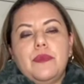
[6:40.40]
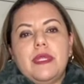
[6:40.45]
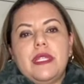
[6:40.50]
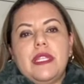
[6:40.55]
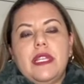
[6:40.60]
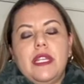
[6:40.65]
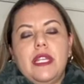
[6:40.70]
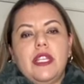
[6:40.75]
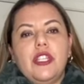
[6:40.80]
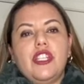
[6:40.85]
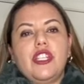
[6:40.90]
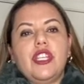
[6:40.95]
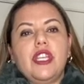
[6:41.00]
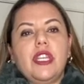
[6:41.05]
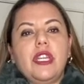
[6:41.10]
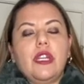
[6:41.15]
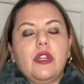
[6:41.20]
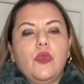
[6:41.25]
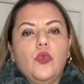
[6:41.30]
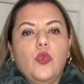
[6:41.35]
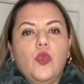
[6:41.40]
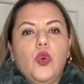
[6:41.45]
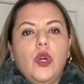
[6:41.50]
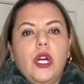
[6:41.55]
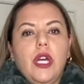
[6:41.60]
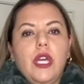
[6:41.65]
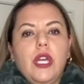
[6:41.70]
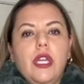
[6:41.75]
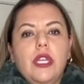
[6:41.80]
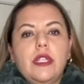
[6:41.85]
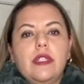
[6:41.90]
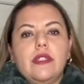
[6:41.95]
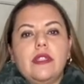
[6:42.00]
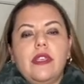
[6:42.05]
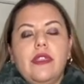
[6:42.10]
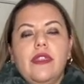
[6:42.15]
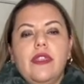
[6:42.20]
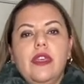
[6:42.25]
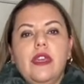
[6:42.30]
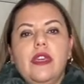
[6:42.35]
City Chic was
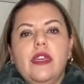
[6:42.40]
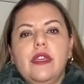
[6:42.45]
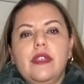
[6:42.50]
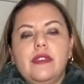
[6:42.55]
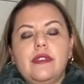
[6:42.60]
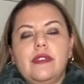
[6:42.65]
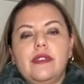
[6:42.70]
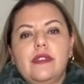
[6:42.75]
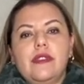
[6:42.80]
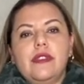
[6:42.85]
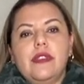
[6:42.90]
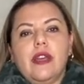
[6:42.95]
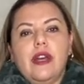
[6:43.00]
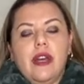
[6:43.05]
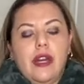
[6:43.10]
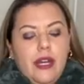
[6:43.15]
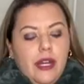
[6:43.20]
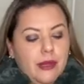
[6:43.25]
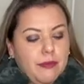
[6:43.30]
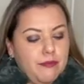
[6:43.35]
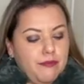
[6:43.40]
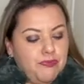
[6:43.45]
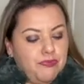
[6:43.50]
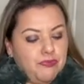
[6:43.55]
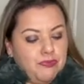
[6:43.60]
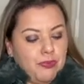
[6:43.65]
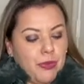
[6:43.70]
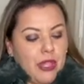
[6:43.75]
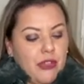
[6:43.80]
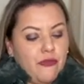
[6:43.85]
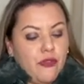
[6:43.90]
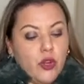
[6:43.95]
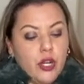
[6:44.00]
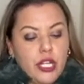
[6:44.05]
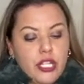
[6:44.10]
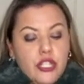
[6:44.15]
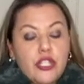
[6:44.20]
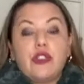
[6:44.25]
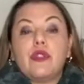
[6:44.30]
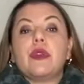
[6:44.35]
this um,
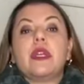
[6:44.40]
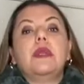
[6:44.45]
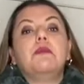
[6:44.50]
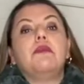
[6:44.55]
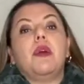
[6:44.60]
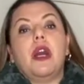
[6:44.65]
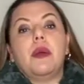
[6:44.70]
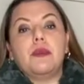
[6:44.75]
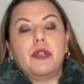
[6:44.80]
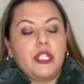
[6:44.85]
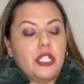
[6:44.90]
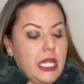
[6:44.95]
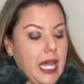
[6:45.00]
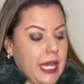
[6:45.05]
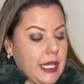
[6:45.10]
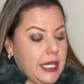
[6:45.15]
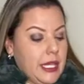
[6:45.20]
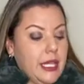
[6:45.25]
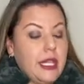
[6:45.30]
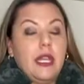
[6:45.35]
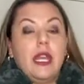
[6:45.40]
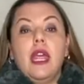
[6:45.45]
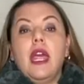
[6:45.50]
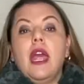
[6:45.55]
forest green bomber jacket.